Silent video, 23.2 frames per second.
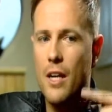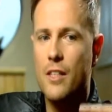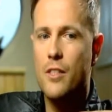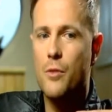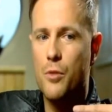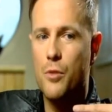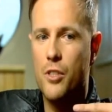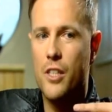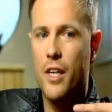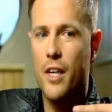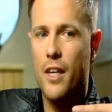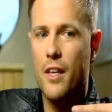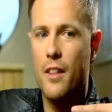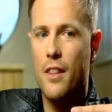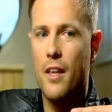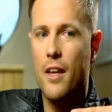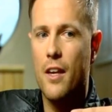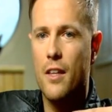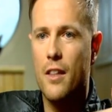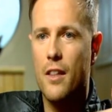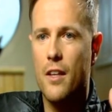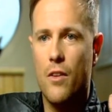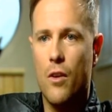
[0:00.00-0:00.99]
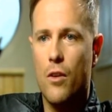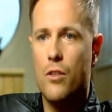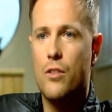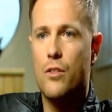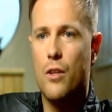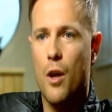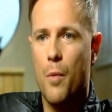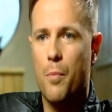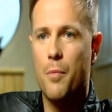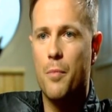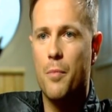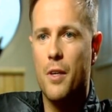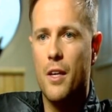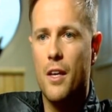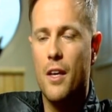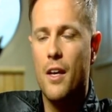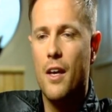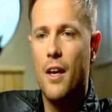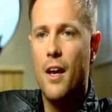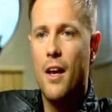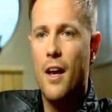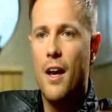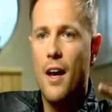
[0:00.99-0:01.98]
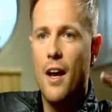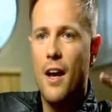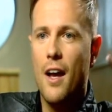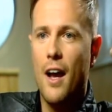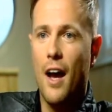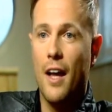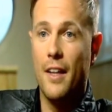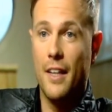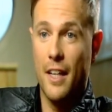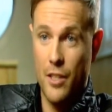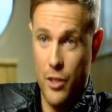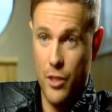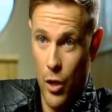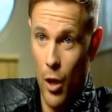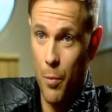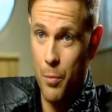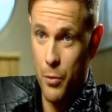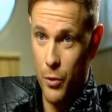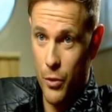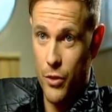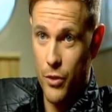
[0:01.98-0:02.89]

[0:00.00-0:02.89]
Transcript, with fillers: as I was singing, thinking, "They're not stopping me." and they'd stopped